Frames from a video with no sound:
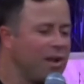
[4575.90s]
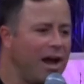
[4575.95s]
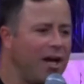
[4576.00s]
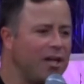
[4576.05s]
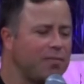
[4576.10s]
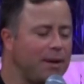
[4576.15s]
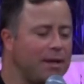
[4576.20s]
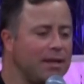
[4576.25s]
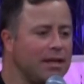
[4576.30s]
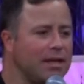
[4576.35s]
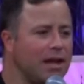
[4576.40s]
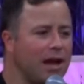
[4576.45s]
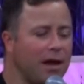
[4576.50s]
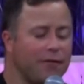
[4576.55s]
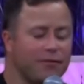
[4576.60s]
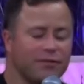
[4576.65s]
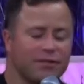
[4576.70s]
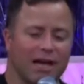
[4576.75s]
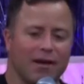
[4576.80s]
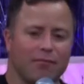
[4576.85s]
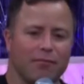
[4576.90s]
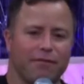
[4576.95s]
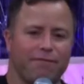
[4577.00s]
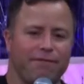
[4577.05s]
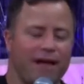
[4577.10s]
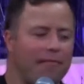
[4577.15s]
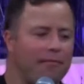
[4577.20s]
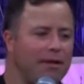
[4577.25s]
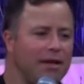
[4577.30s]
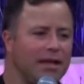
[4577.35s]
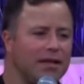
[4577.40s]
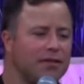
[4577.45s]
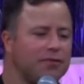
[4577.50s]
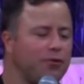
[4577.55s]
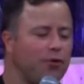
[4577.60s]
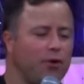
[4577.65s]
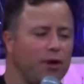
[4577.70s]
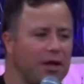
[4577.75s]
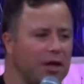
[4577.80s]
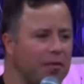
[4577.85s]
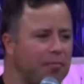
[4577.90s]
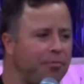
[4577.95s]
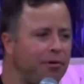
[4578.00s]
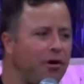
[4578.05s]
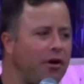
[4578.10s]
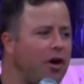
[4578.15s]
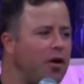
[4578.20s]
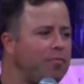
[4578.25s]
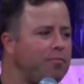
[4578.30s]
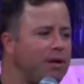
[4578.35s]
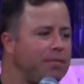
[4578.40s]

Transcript: I spend enough time with families falling apart,